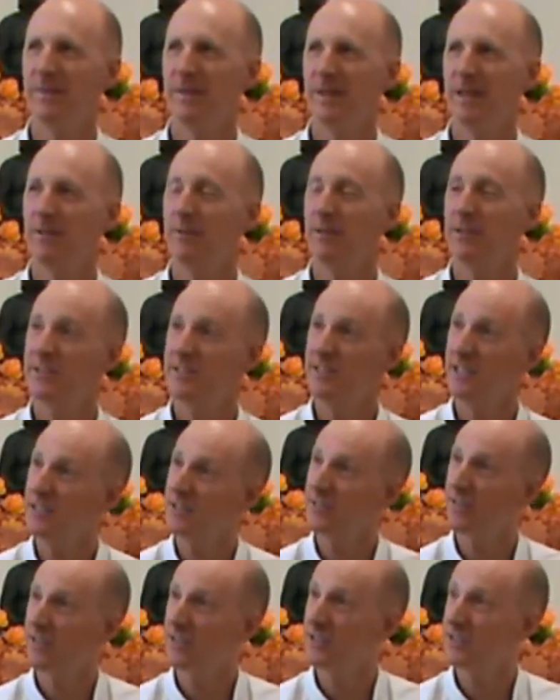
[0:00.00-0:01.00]
If it
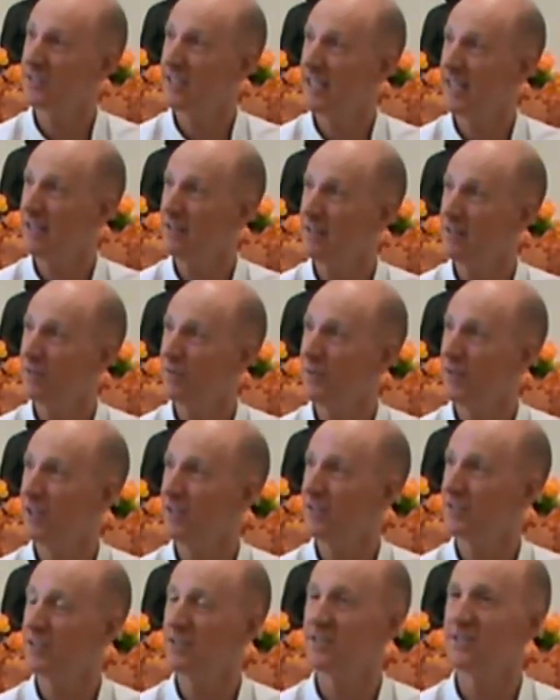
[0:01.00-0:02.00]
sits on a sound, feel
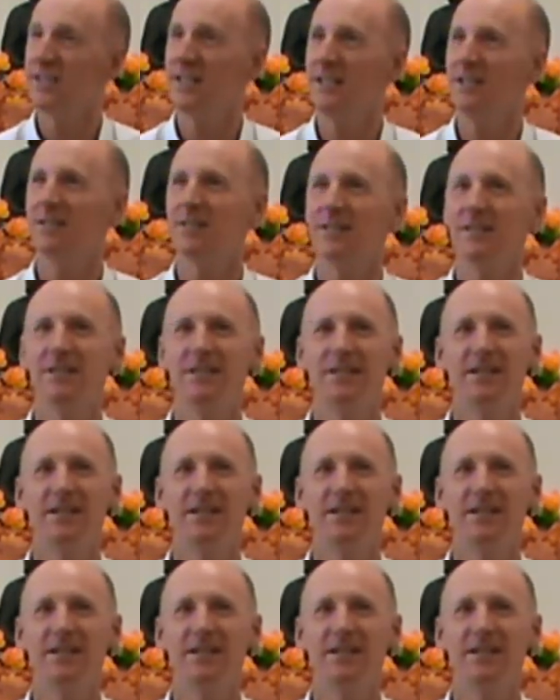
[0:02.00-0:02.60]
it just sitting on it.